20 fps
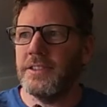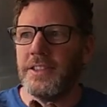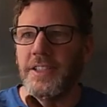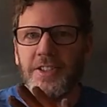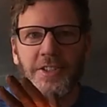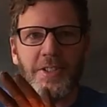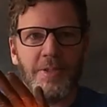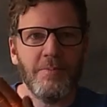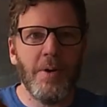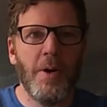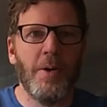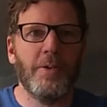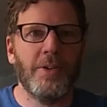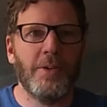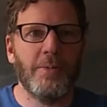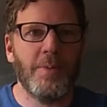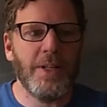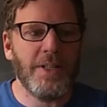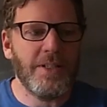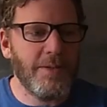into the
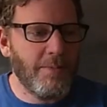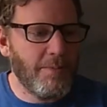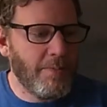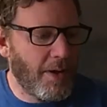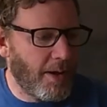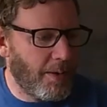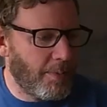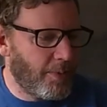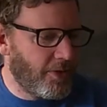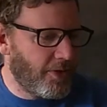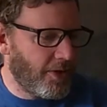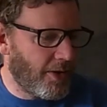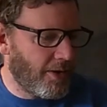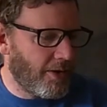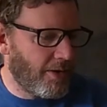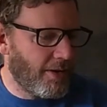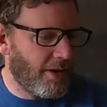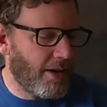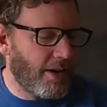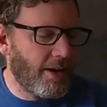motor bits and bobs.
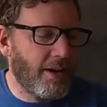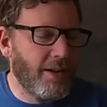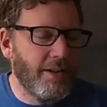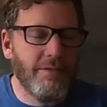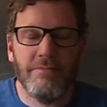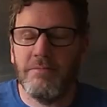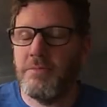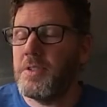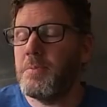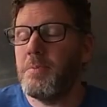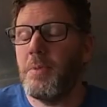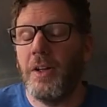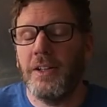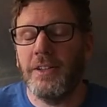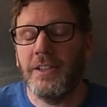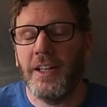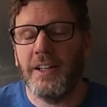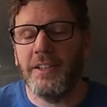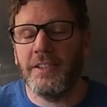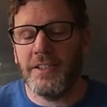So small
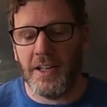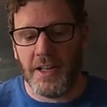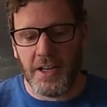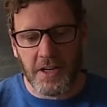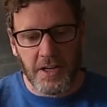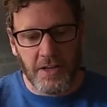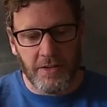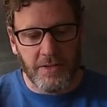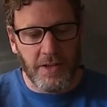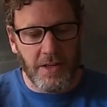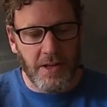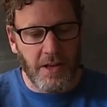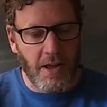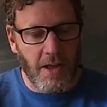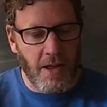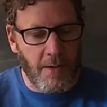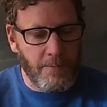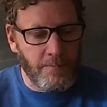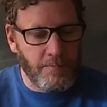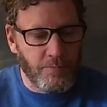things like got
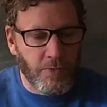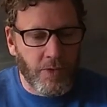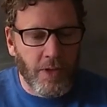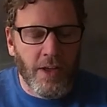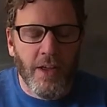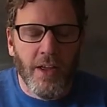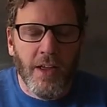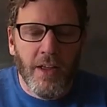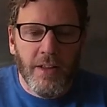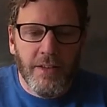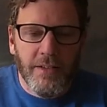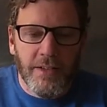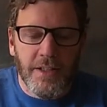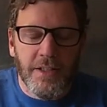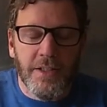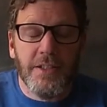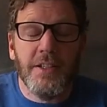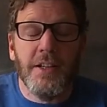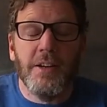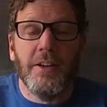the
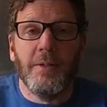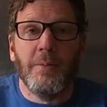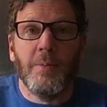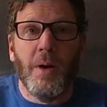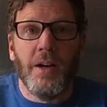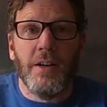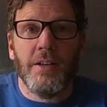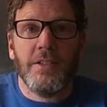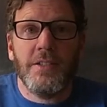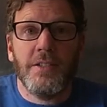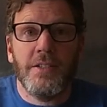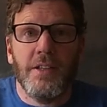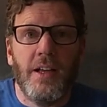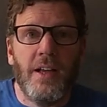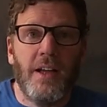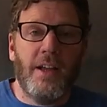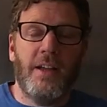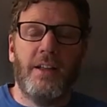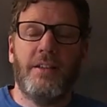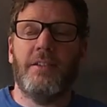steering box,
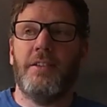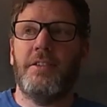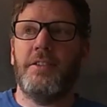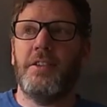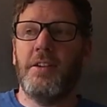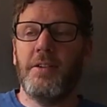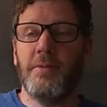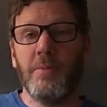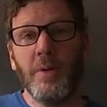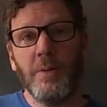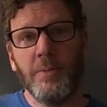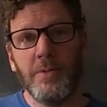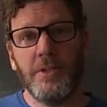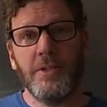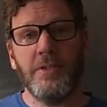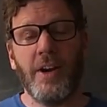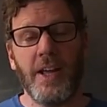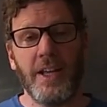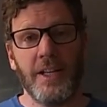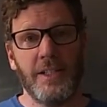the steering pump
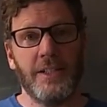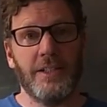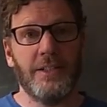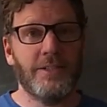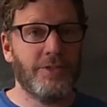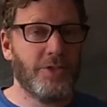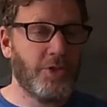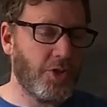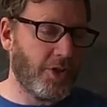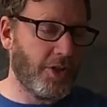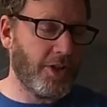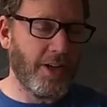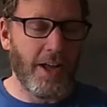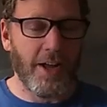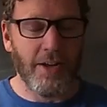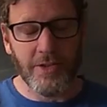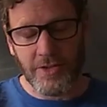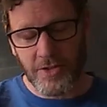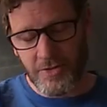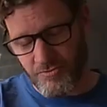cradle, took it
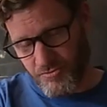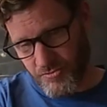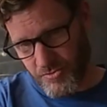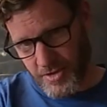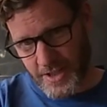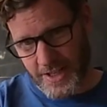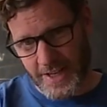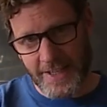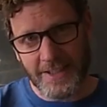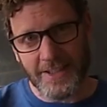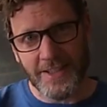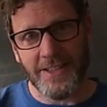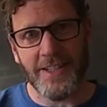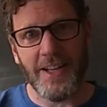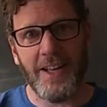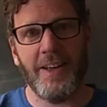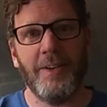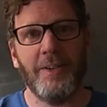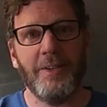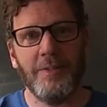out, cleaned it
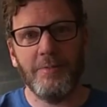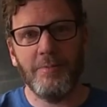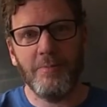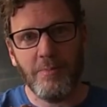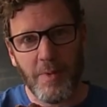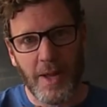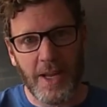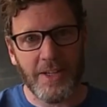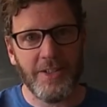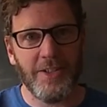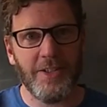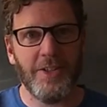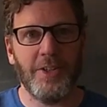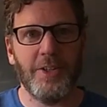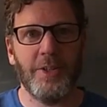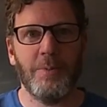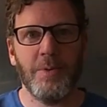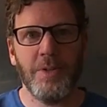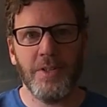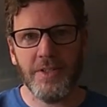down, painted it
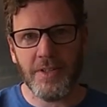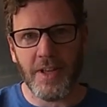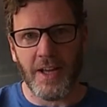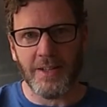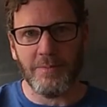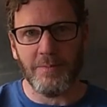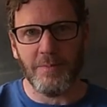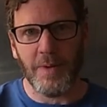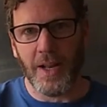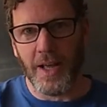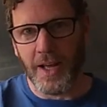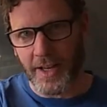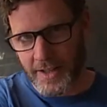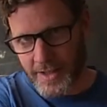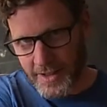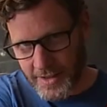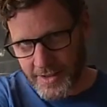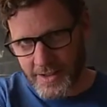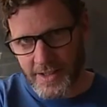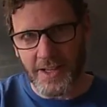up, satin
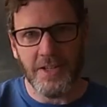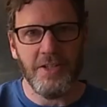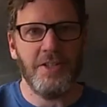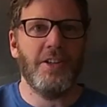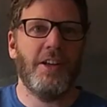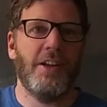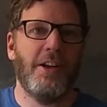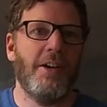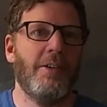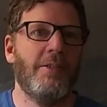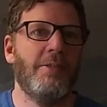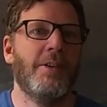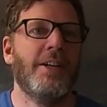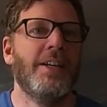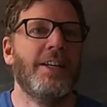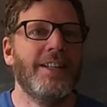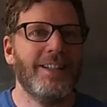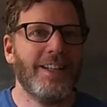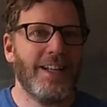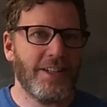black, in you go.
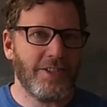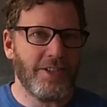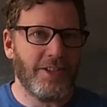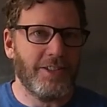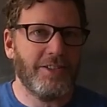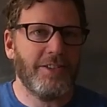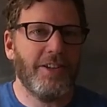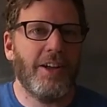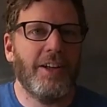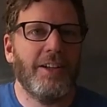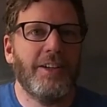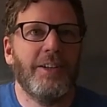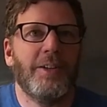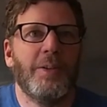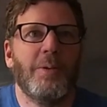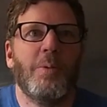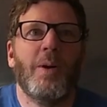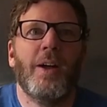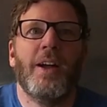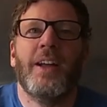That's all tidied
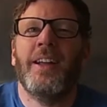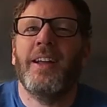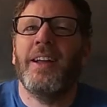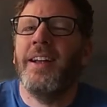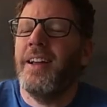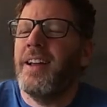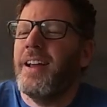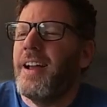away.